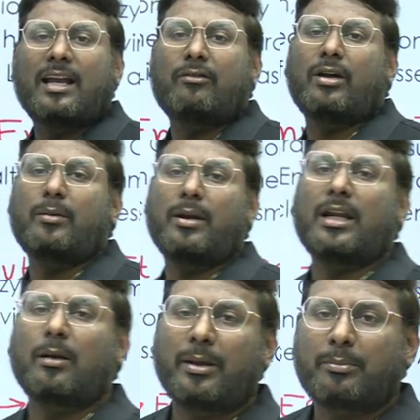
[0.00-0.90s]

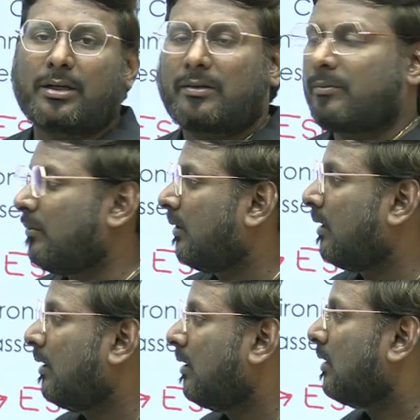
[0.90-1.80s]
environmental paper.
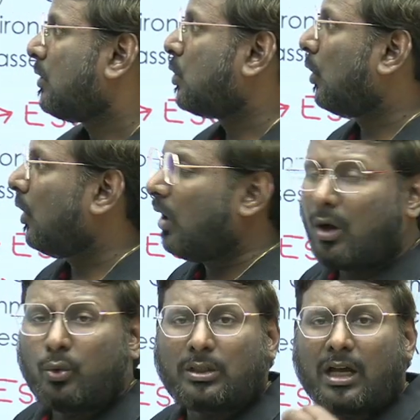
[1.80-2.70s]
So
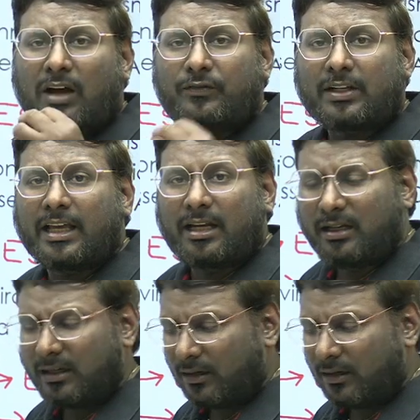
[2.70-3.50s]
out of 10,